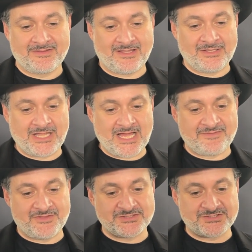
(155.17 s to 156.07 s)
a lot
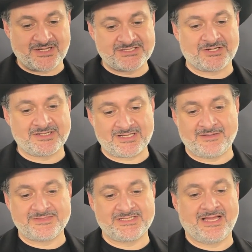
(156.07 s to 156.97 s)
of those threads start to
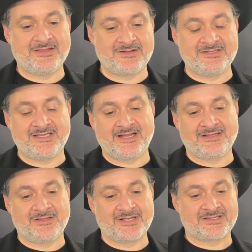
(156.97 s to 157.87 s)
come together, and then I
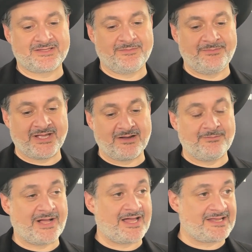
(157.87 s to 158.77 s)
look at the bigger
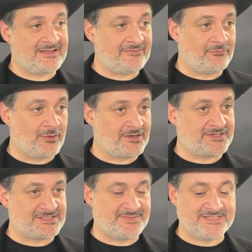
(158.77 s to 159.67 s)
body of work
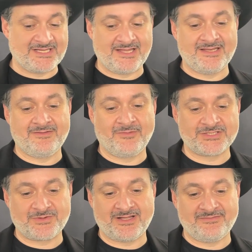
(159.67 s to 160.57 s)
that's been done and
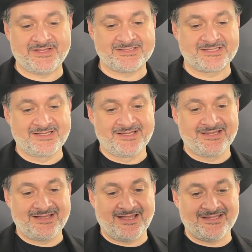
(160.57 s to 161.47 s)
what's relevant,
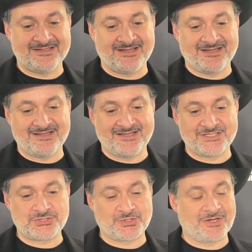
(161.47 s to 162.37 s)
and uh, a
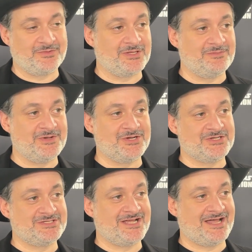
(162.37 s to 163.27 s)
story will
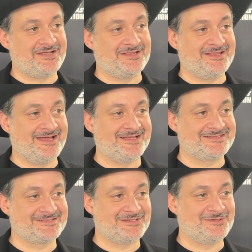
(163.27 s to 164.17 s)
emerge out of that.
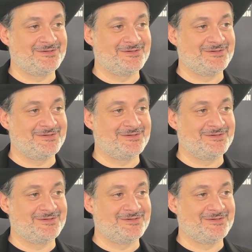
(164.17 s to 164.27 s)
So,